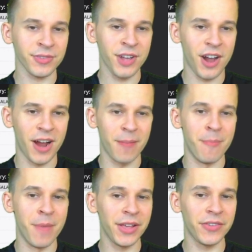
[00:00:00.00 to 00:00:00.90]
All right,
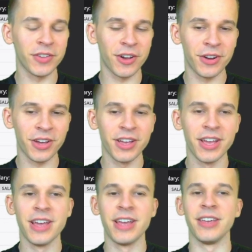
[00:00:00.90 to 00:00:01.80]
Minnesota,
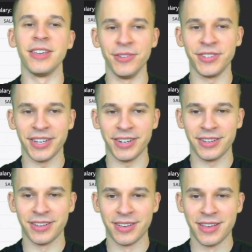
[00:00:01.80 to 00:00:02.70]
Houston.
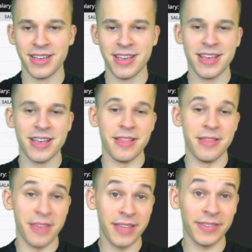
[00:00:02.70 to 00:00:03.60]

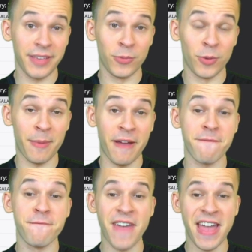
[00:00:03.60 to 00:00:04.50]
This is one of my
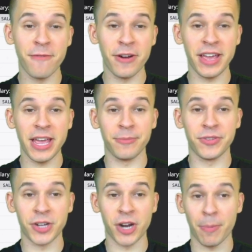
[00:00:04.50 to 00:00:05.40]
favorite games
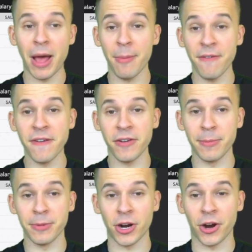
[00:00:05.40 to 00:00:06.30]
to target. Probably my favorite
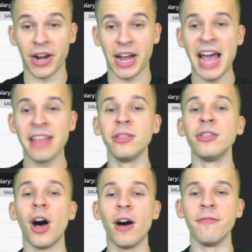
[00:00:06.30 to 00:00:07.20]
game to target. I
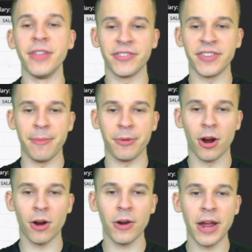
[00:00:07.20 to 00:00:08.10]
love this game.
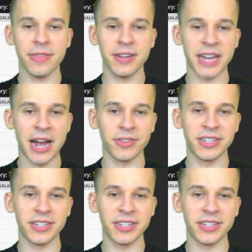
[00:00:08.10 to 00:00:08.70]
Karl Anthony Towns at